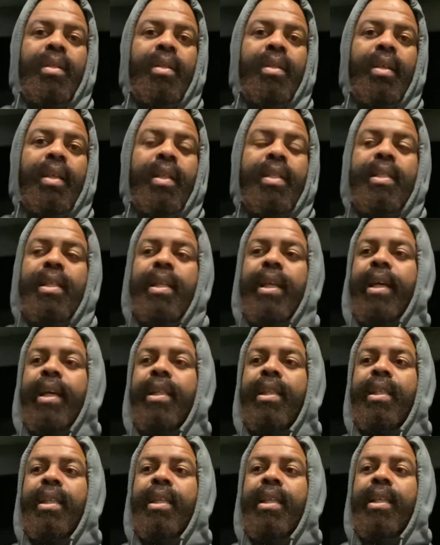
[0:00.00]
It's like
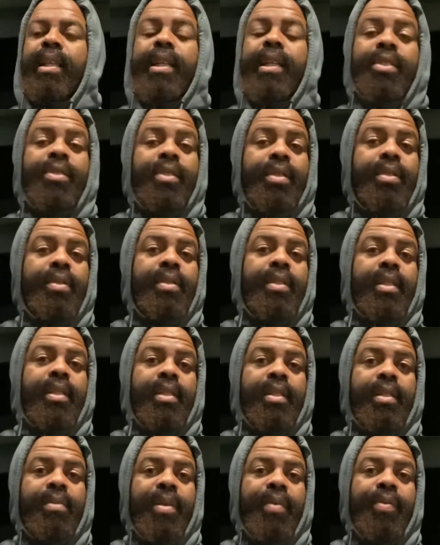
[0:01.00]
the electrical
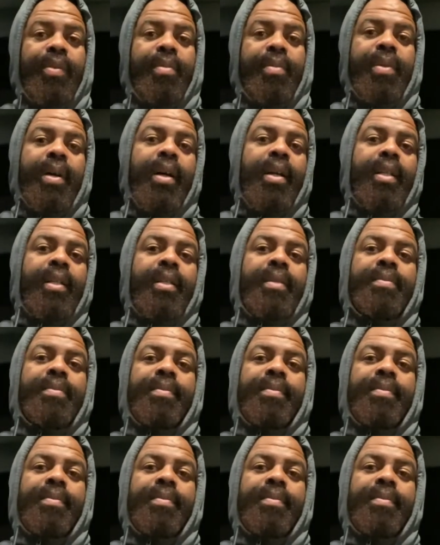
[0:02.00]
system of your body.